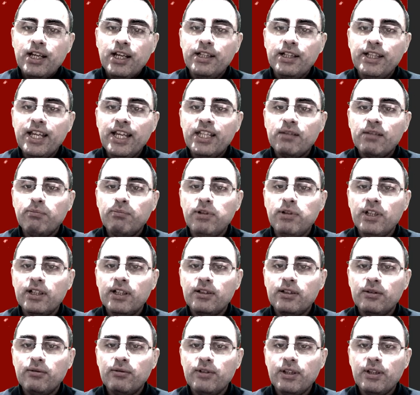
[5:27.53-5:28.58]
less
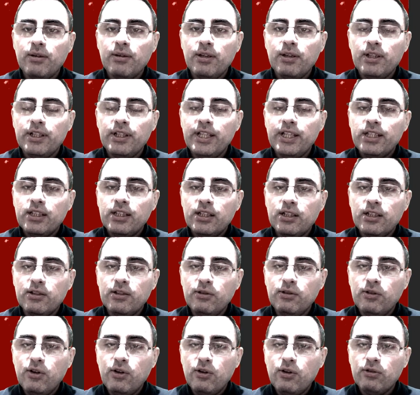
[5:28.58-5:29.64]

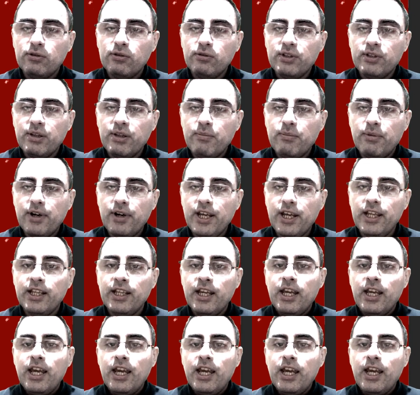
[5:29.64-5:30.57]
glucose to the brain.